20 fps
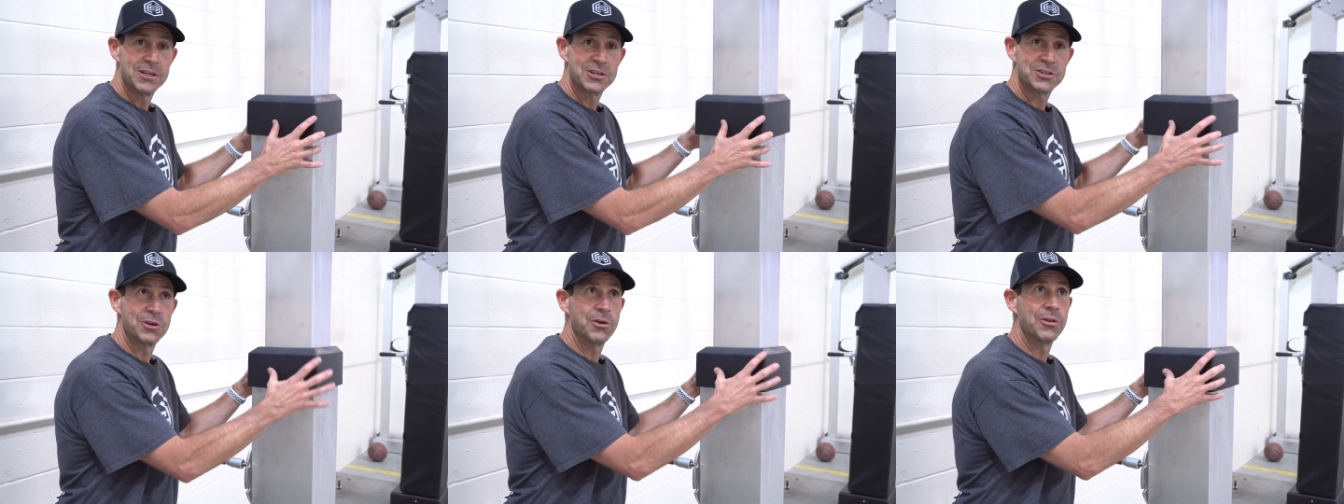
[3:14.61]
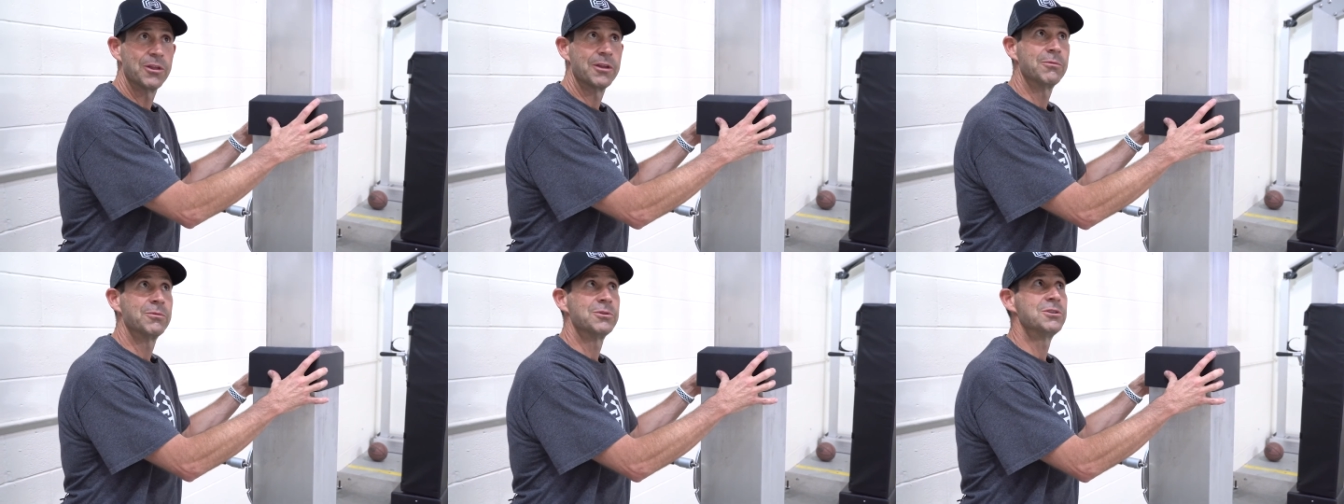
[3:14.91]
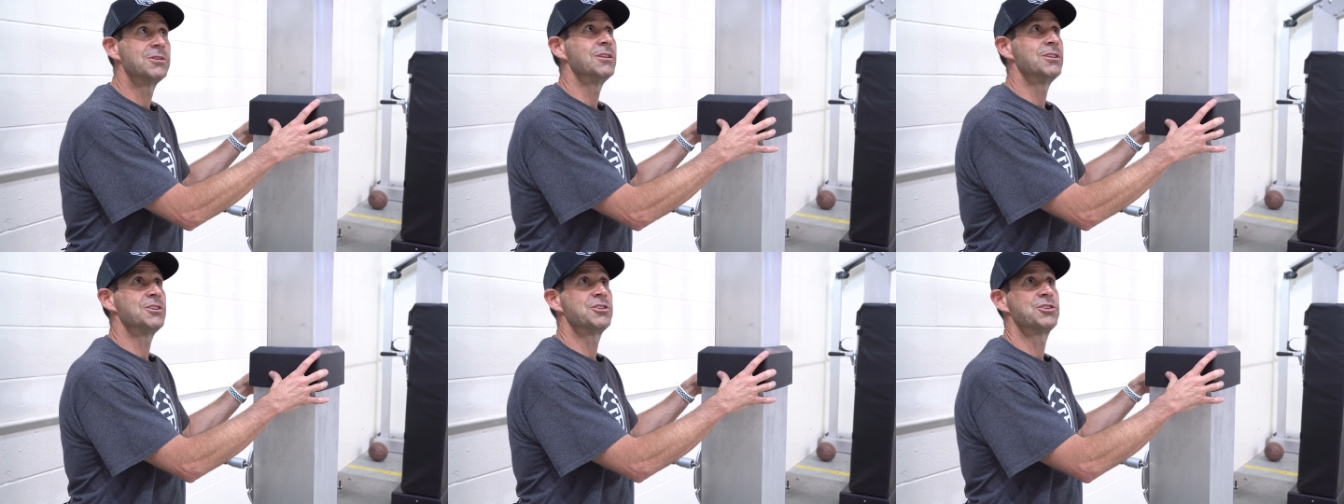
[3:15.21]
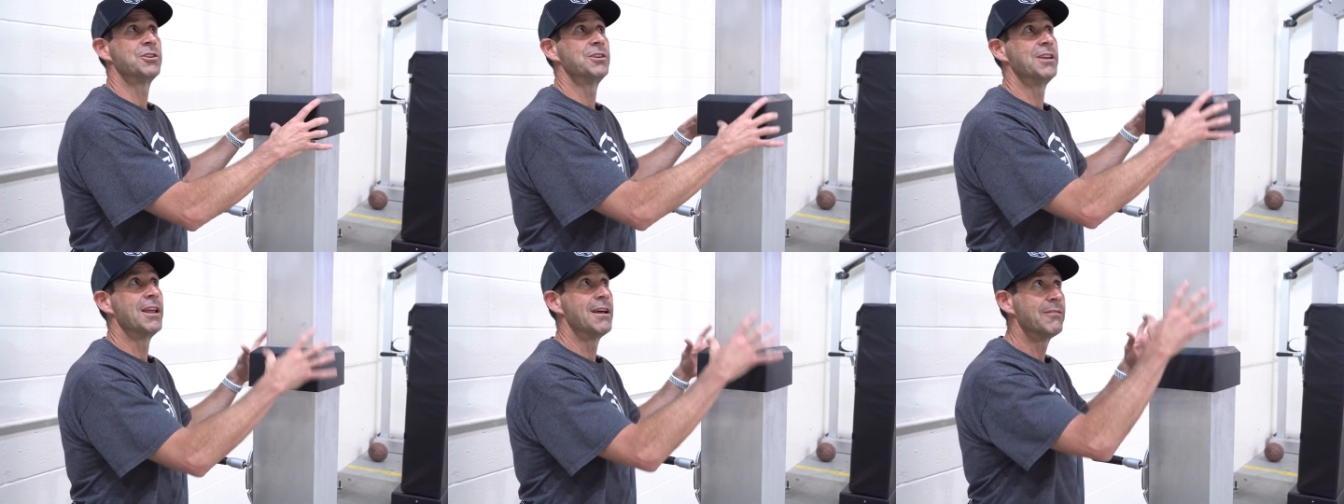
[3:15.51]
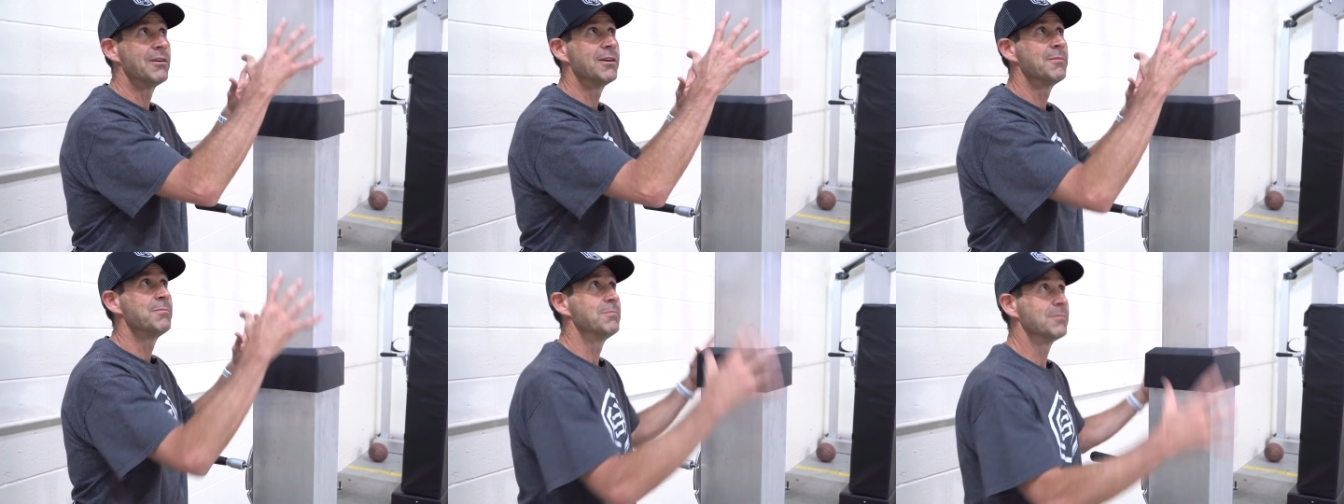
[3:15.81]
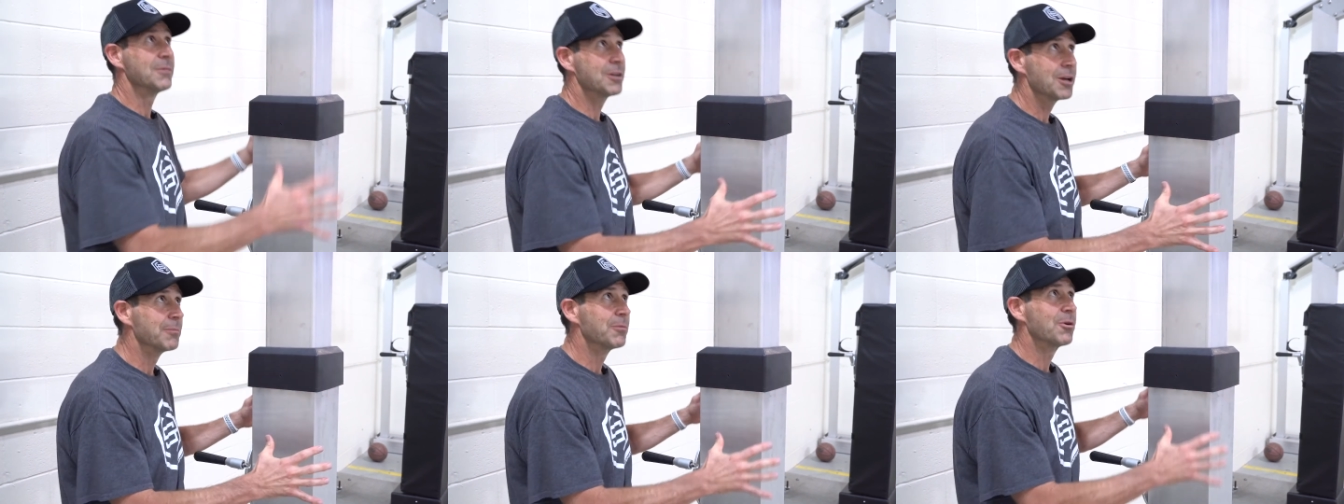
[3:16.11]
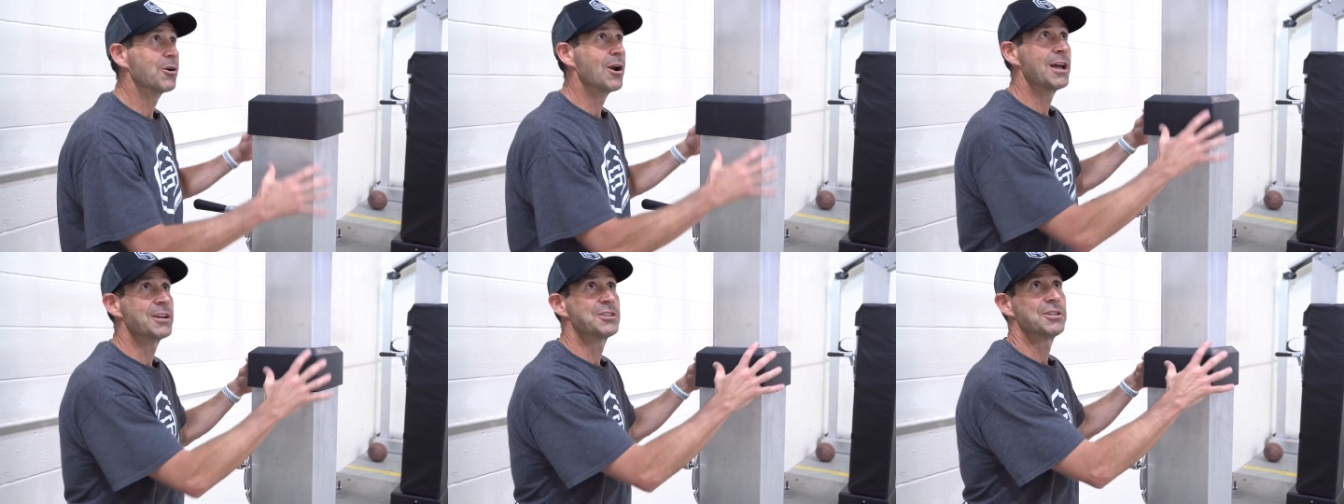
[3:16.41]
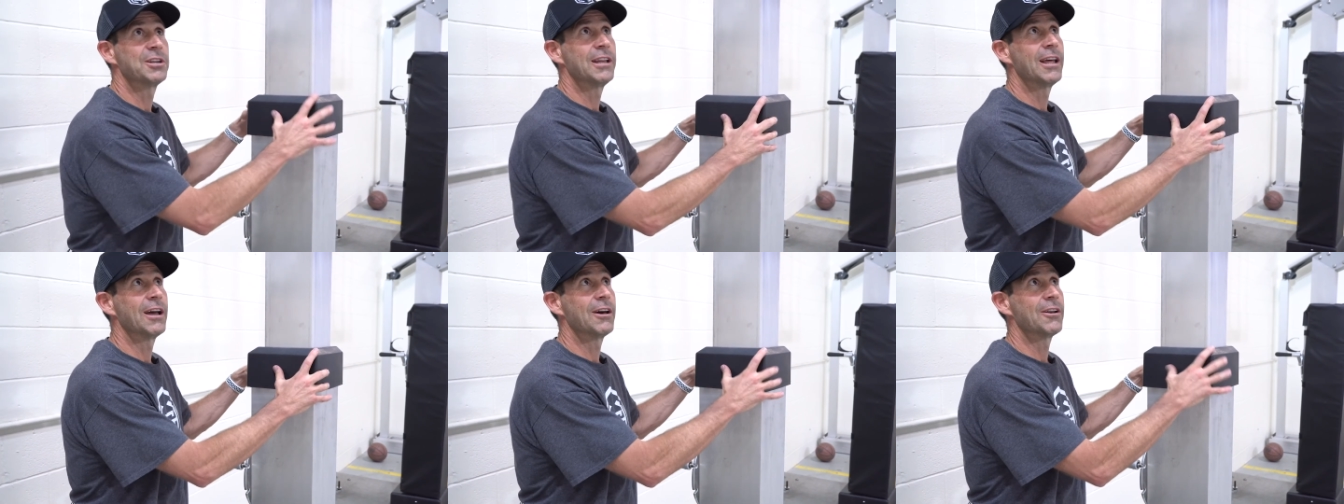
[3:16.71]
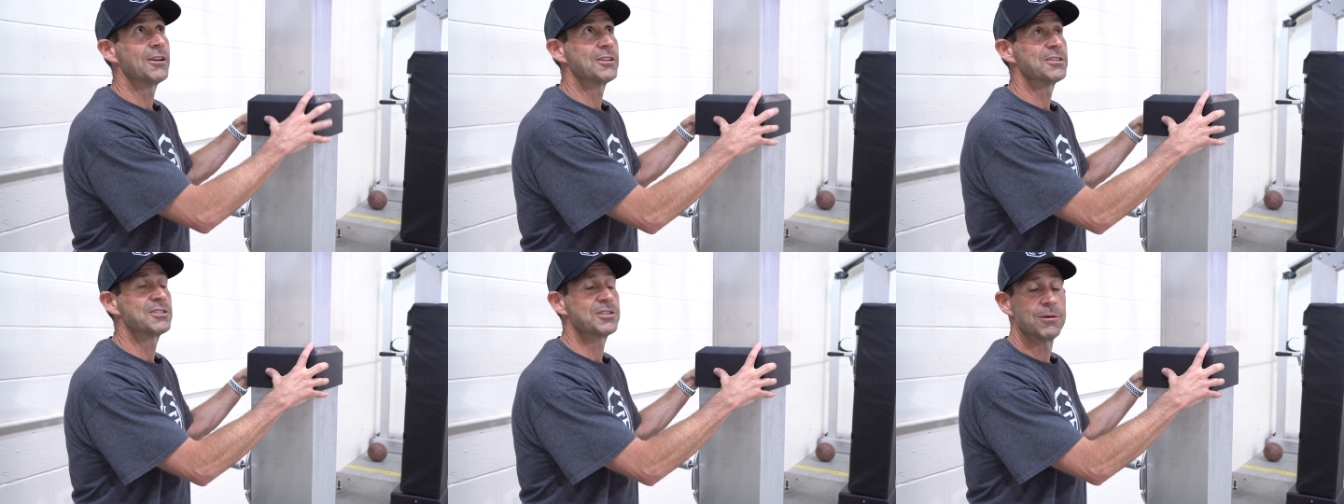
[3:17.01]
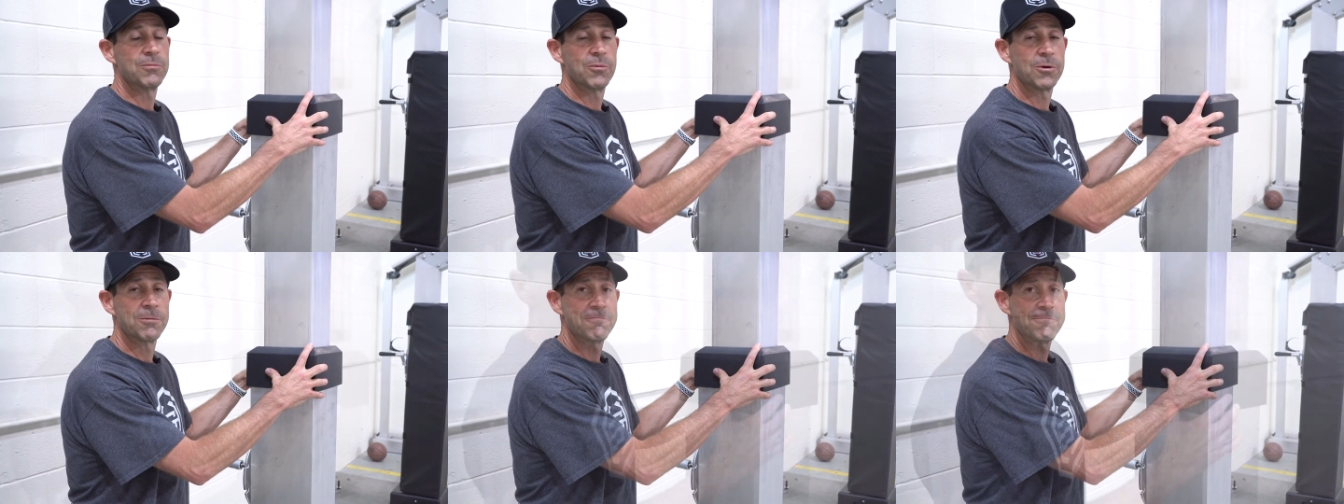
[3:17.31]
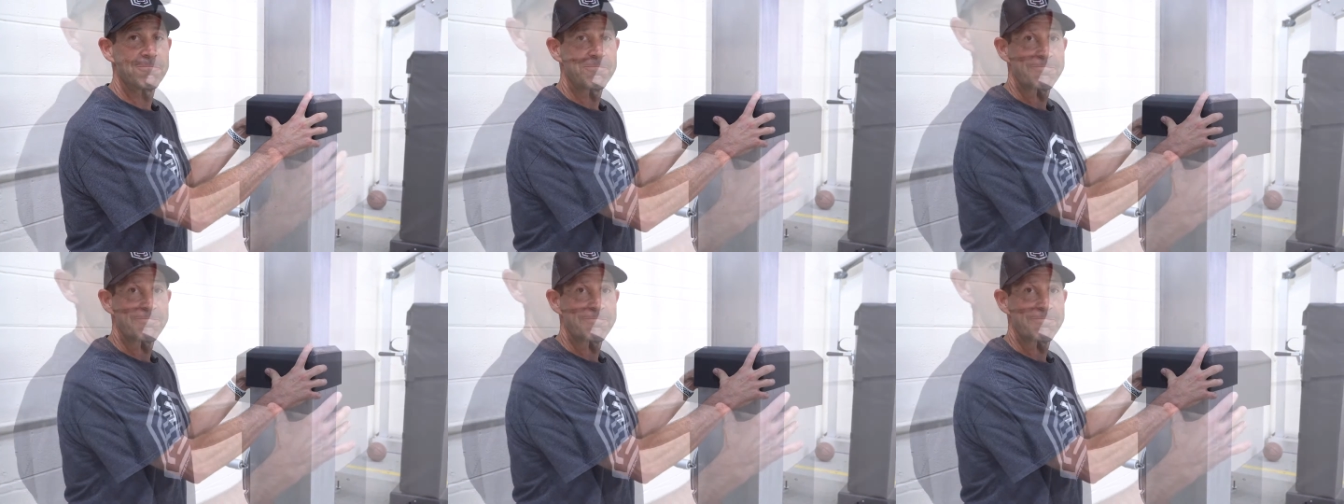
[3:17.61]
so that it should never come crashing down on someone.